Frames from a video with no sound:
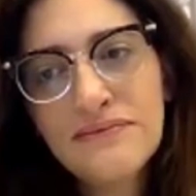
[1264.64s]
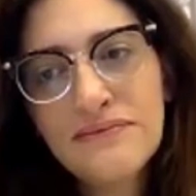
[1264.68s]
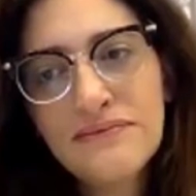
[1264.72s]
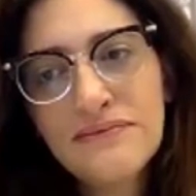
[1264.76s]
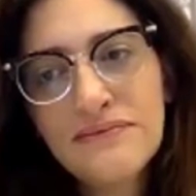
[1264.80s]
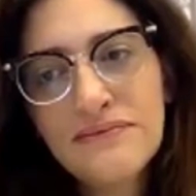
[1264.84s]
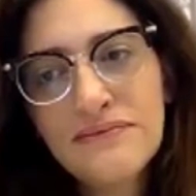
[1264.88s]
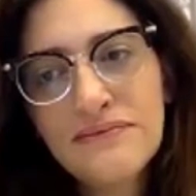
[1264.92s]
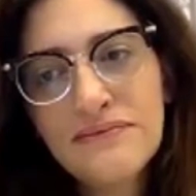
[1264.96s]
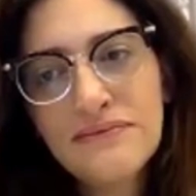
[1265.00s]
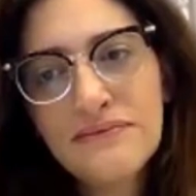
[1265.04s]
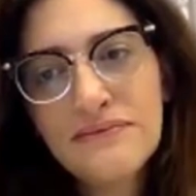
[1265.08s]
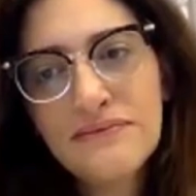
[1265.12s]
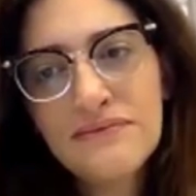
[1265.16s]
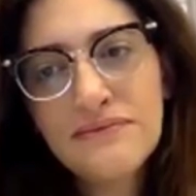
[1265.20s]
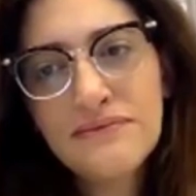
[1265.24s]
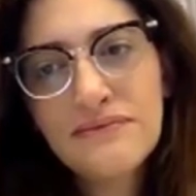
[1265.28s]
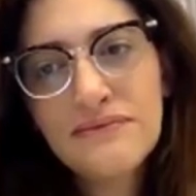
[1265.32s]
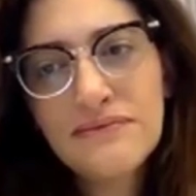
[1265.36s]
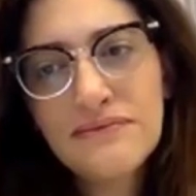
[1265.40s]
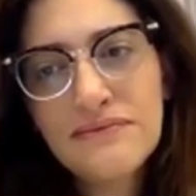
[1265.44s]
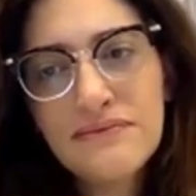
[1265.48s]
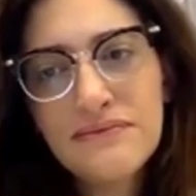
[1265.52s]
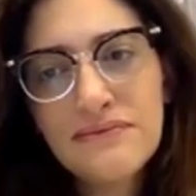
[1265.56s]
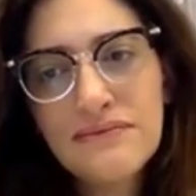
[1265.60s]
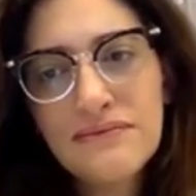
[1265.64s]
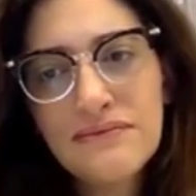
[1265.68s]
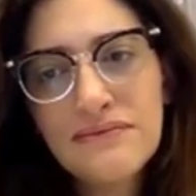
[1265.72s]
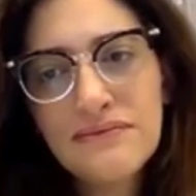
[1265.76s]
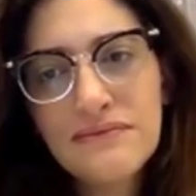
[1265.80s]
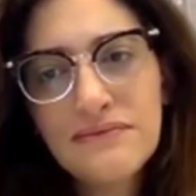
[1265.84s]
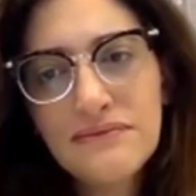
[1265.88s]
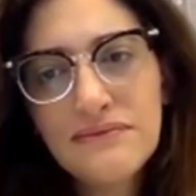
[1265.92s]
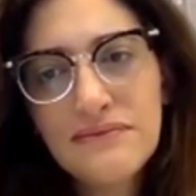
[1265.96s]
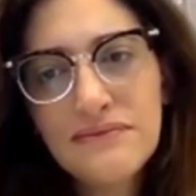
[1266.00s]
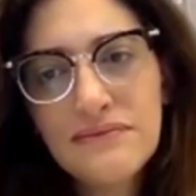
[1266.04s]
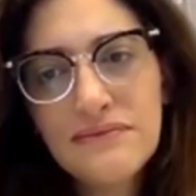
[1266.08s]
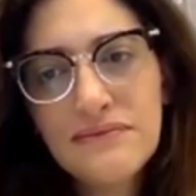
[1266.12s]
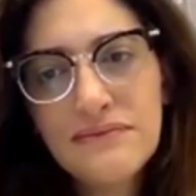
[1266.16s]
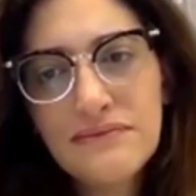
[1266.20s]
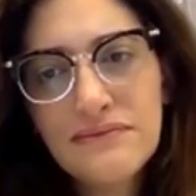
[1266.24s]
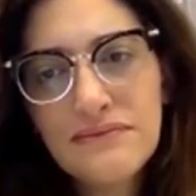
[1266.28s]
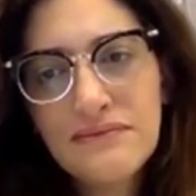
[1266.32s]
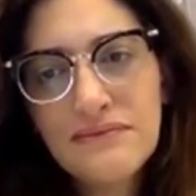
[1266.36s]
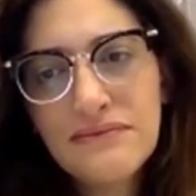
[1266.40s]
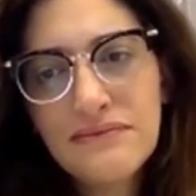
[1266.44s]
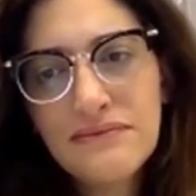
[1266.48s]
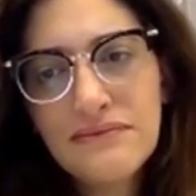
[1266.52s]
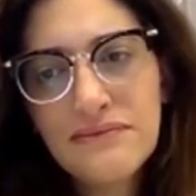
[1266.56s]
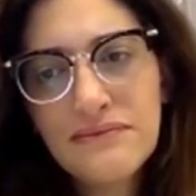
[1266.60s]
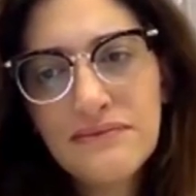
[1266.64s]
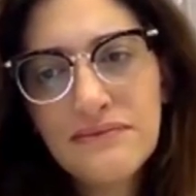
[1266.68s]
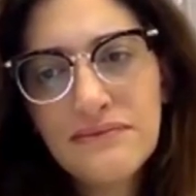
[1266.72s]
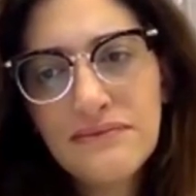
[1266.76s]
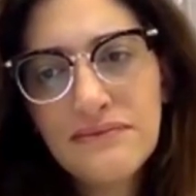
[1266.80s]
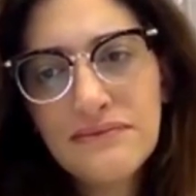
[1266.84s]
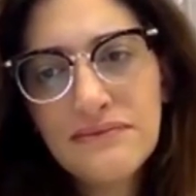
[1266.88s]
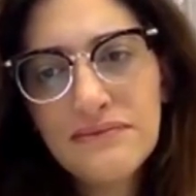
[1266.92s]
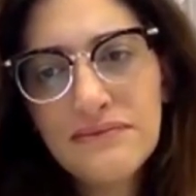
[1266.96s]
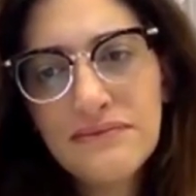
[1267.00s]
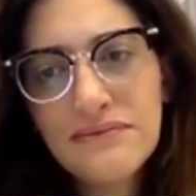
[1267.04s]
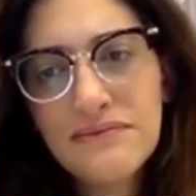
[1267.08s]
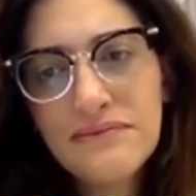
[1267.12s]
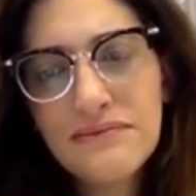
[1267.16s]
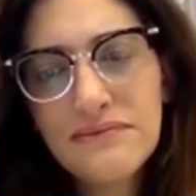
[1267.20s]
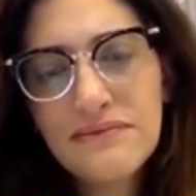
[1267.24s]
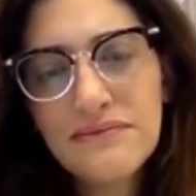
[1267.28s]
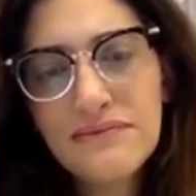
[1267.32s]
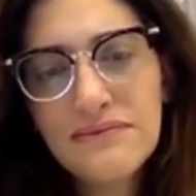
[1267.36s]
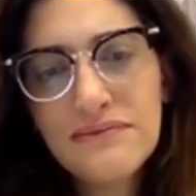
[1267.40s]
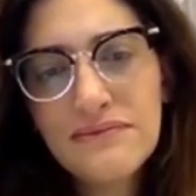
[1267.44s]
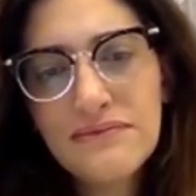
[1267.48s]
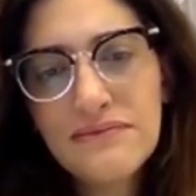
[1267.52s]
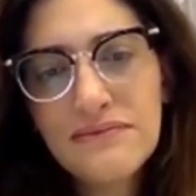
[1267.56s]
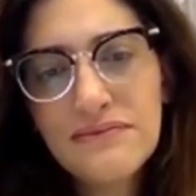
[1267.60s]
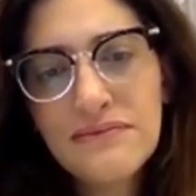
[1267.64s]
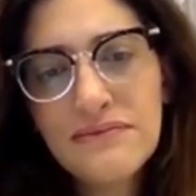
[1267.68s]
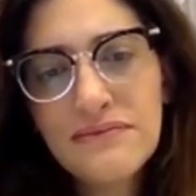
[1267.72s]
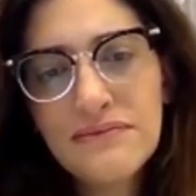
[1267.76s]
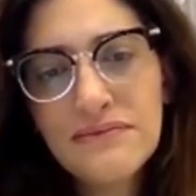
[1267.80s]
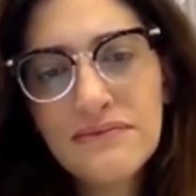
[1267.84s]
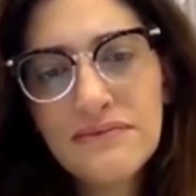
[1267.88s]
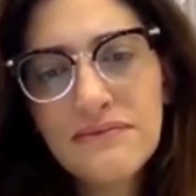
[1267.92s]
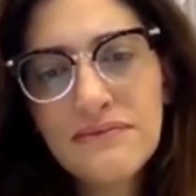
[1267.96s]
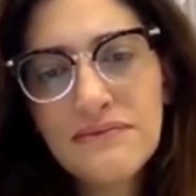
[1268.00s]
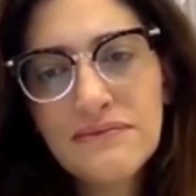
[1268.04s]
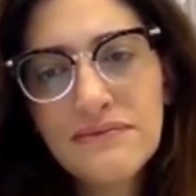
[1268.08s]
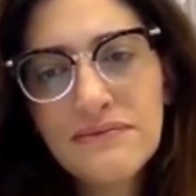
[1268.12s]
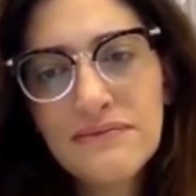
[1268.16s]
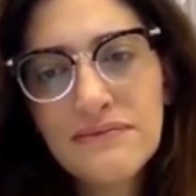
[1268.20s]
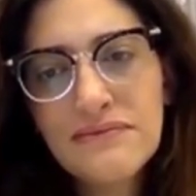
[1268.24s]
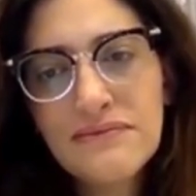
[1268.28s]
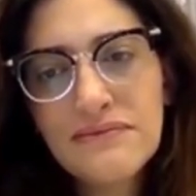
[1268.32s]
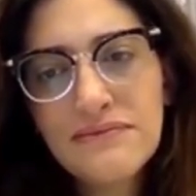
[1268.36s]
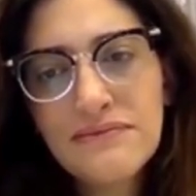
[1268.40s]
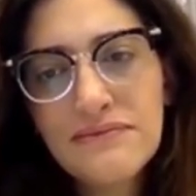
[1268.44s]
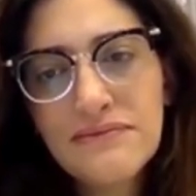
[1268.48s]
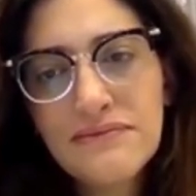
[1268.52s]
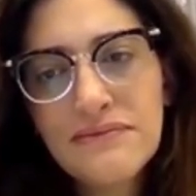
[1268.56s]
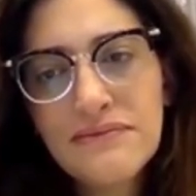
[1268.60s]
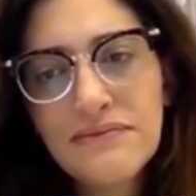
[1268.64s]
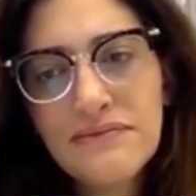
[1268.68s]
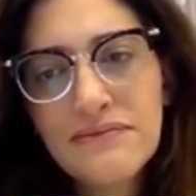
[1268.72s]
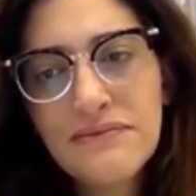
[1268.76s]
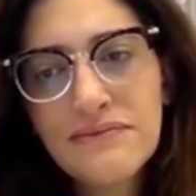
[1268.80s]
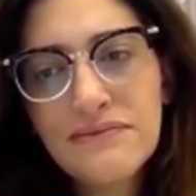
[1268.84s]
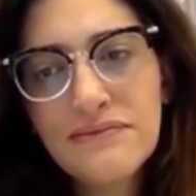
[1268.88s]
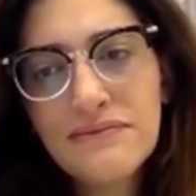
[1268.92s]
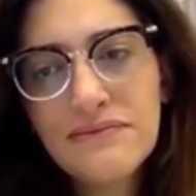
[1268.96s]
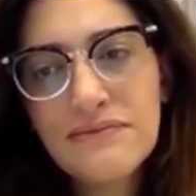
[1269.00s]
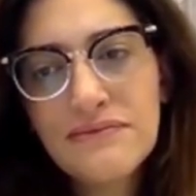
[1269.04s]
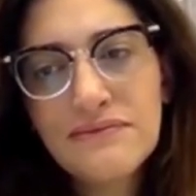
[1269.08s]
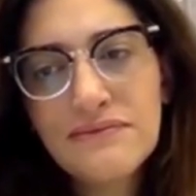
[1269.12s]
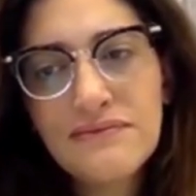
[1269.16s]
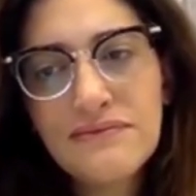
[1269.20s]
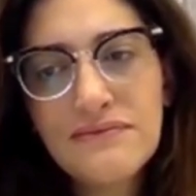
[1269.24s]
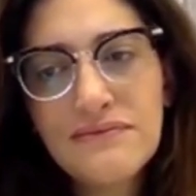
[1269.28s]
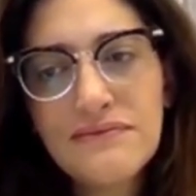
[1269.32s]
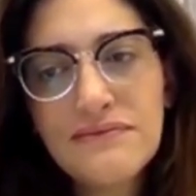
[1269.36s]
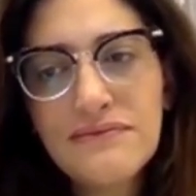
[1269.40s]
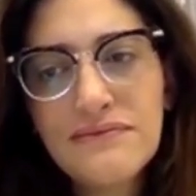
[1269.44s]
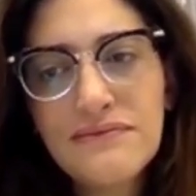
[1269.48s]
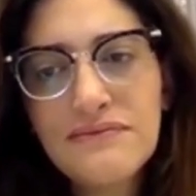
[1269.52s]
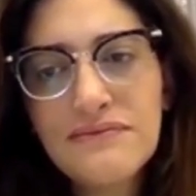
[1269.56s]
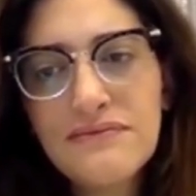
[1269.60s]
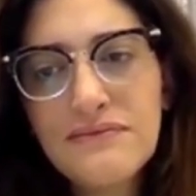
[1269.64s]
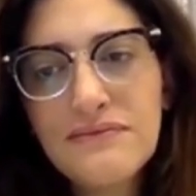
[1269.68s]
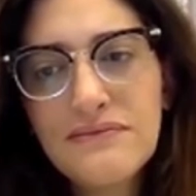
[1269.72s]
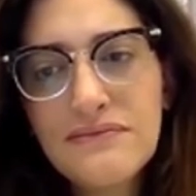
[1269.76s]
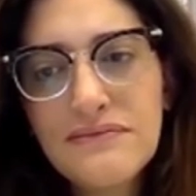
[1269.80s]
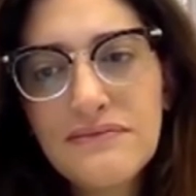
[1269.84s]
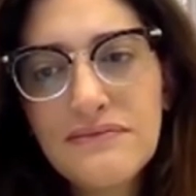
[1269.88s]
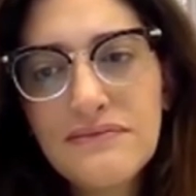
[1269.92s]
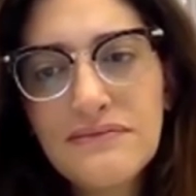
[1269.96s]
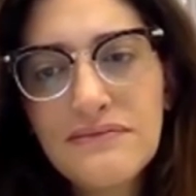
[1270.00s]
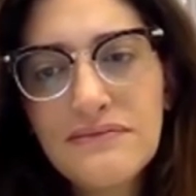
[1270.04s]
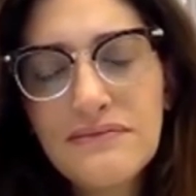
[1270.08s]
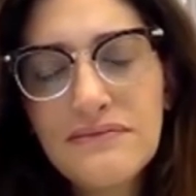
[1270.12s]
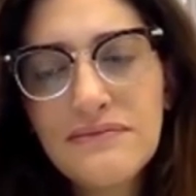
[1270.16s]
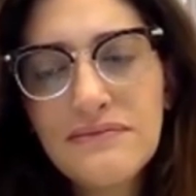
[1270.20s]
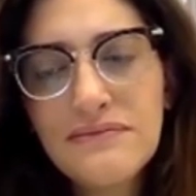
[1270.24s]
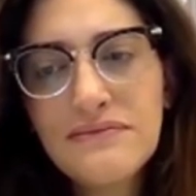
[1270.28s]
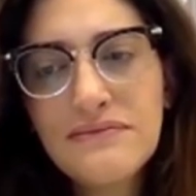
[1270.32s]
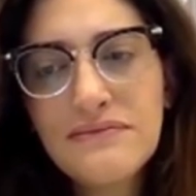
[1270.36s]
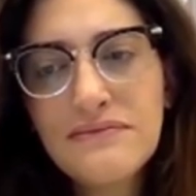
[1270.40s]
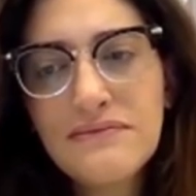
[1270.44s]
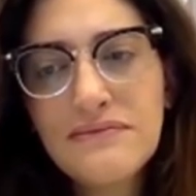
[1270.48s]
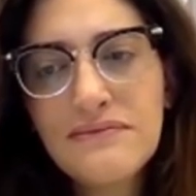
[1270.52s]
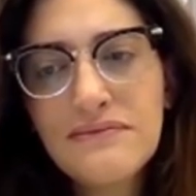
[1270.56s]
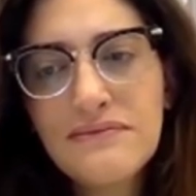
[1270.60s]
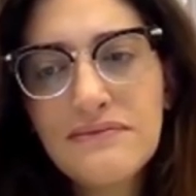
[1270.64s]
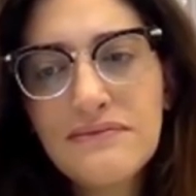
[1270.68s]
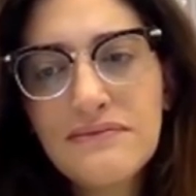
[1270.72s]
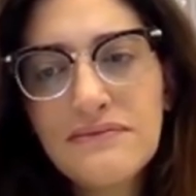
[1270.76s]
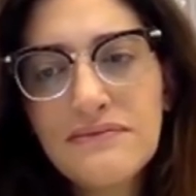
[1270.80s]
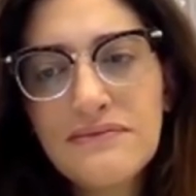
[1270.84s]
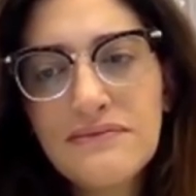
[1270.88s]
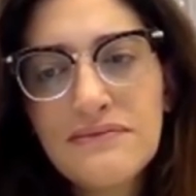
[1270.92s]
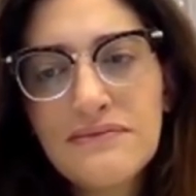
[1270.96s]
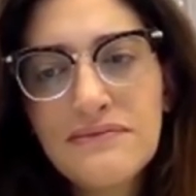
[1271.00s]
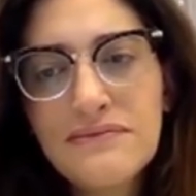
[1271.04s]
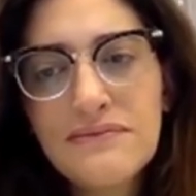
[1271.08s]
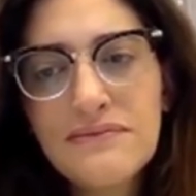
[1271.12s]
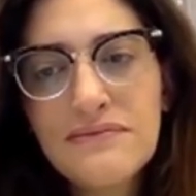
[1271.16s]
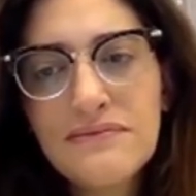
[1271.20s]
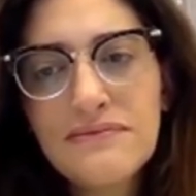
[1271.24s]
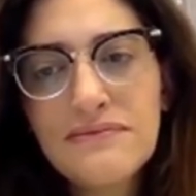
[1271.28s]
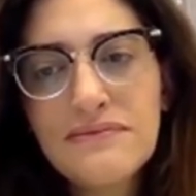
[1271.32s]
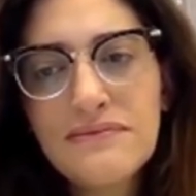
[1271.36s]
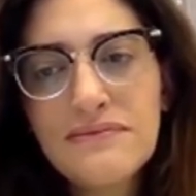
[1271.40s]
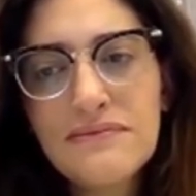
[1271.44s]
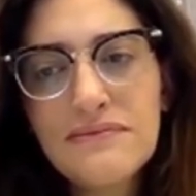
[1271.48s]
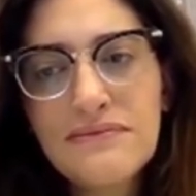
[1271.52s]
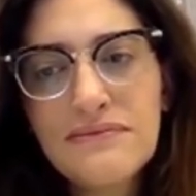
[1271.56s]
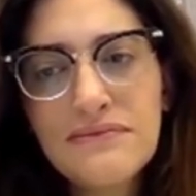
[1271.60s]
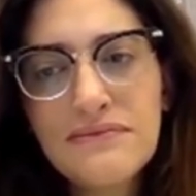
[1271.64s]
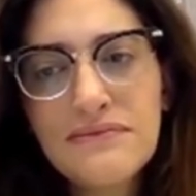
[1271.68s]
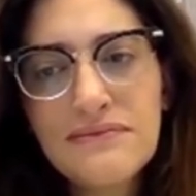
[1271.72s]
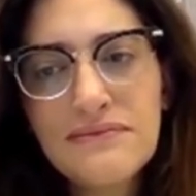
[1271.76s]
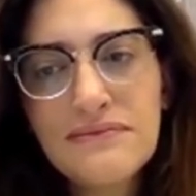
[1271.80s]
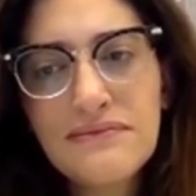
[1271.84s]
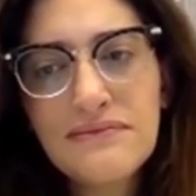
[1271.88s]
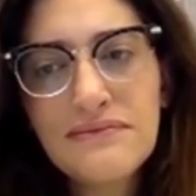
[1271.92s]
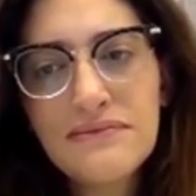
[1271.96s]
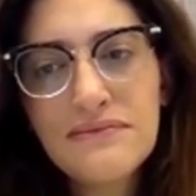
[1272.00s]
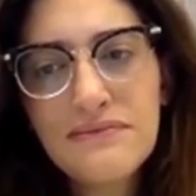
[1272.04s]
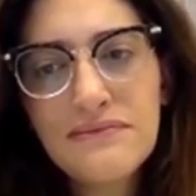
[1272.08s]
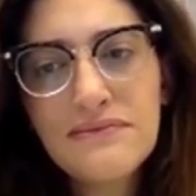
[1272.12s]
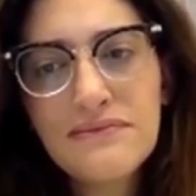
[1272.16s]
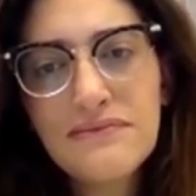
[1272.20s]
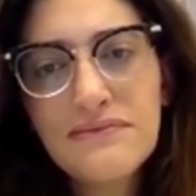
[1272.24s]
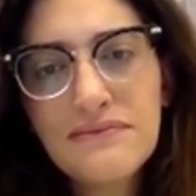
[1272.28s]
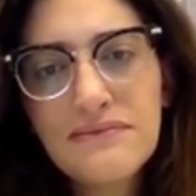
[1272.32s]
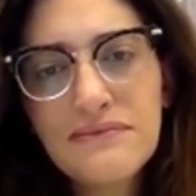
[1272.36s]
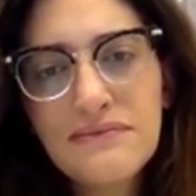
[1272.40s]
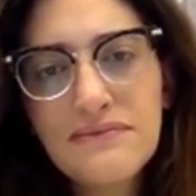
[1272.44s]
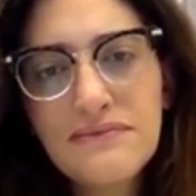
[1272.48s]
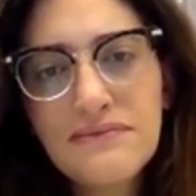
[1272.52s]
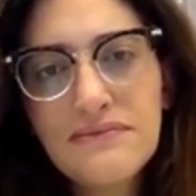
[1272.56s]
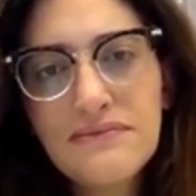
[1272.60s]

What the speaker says: This person isn't speaking.